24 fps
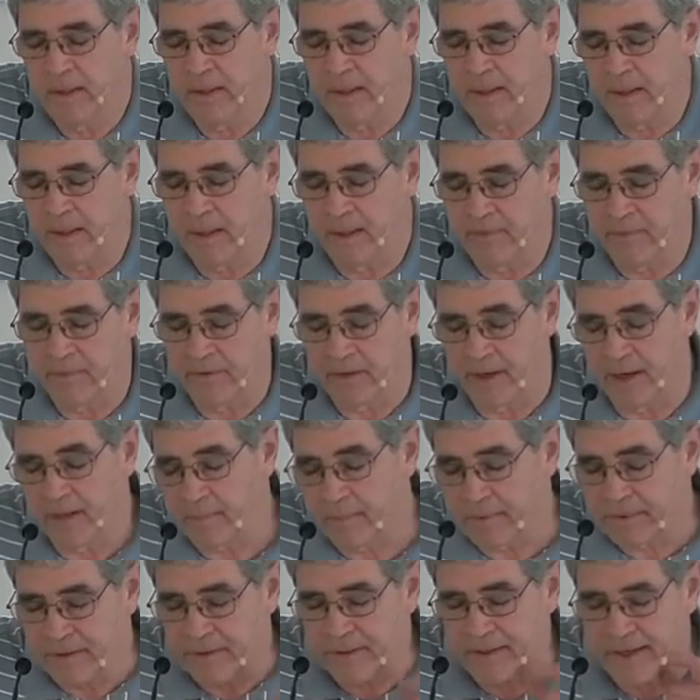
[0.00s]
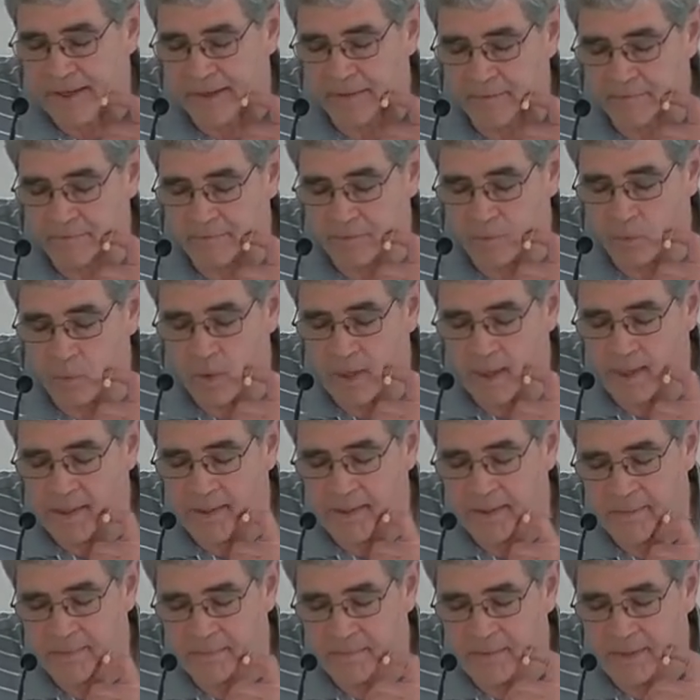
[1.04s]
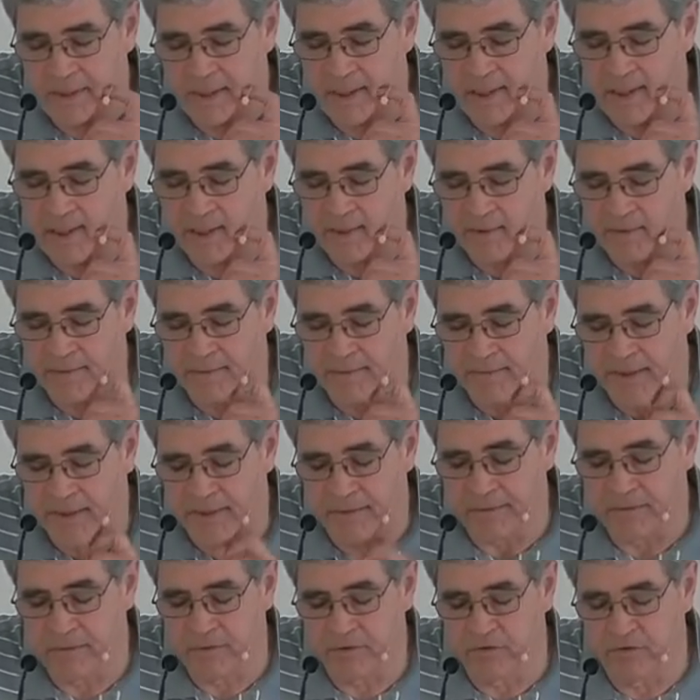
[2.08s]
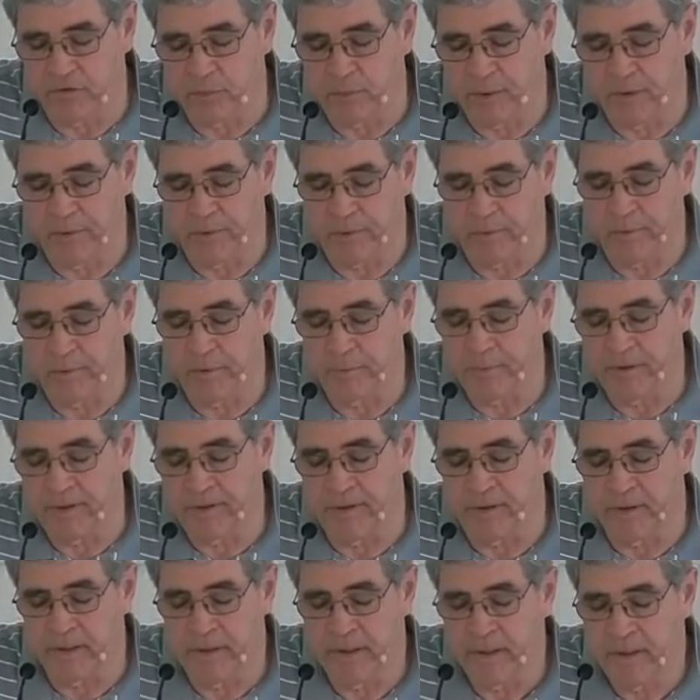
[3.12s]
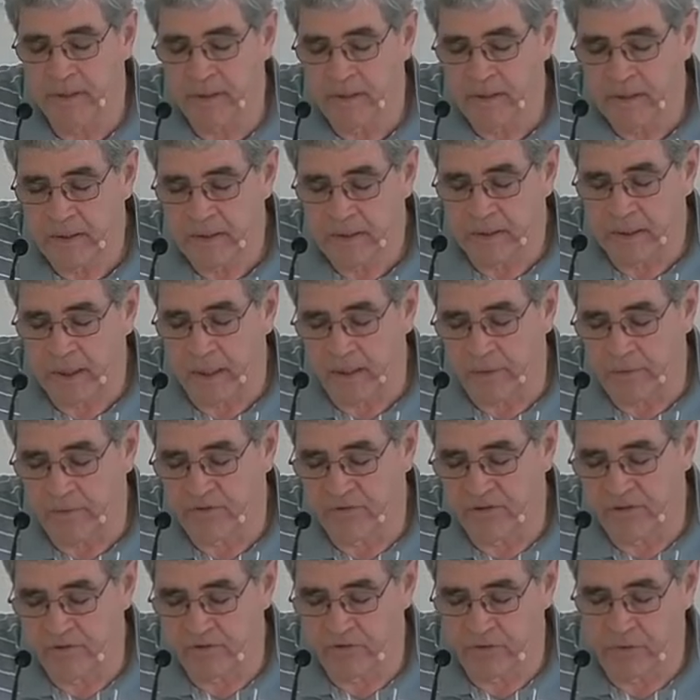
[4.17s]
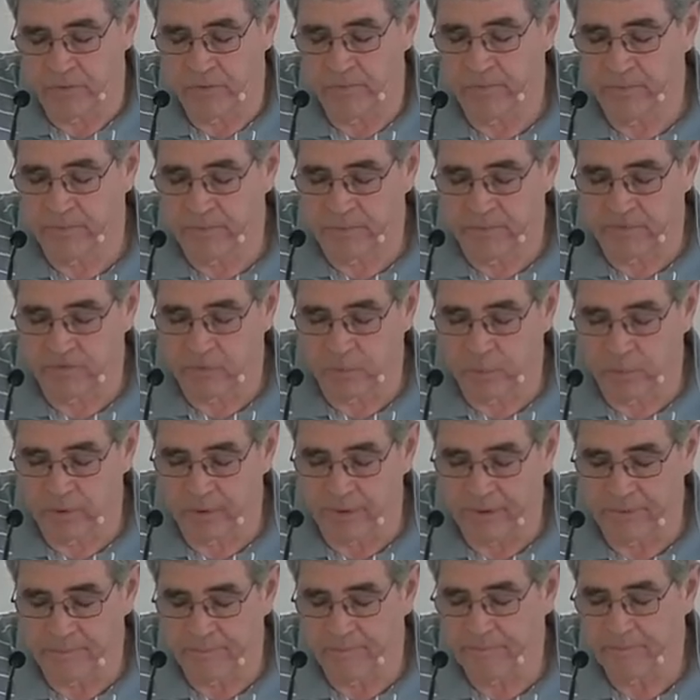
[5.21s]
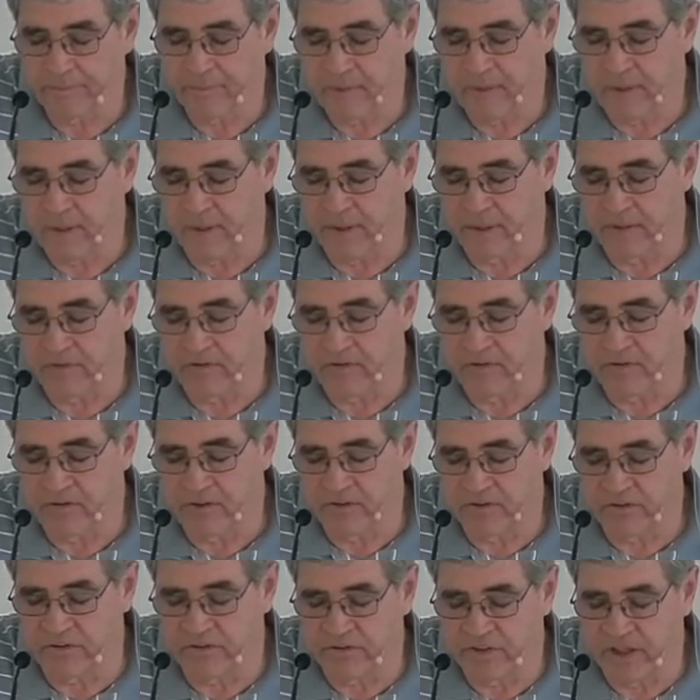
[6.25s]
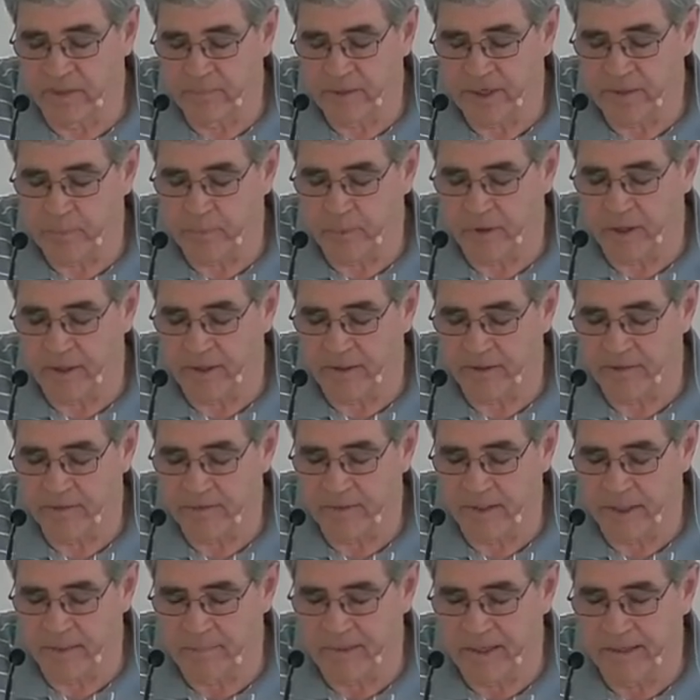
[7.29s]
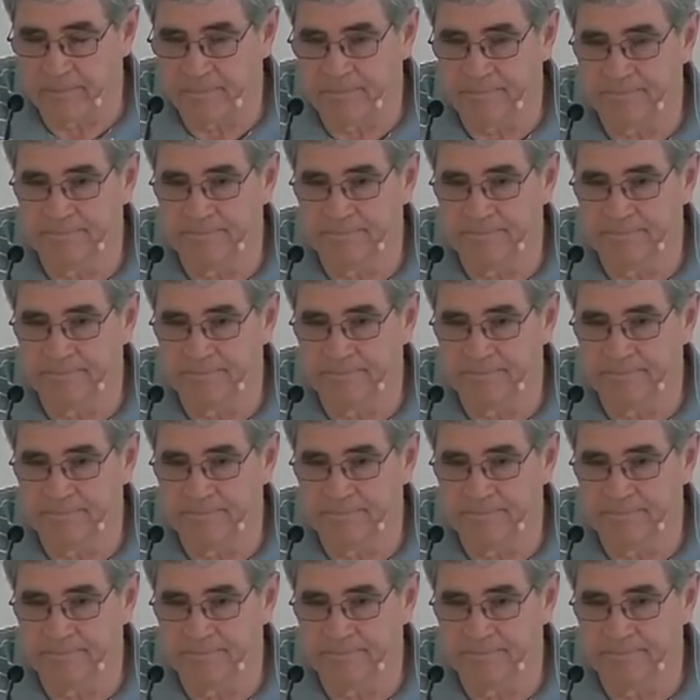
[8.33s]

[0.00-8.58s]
that I would get out of the way and that your Spirit would be our teacher this morning. And it's in Jesus' name I pray. Amen.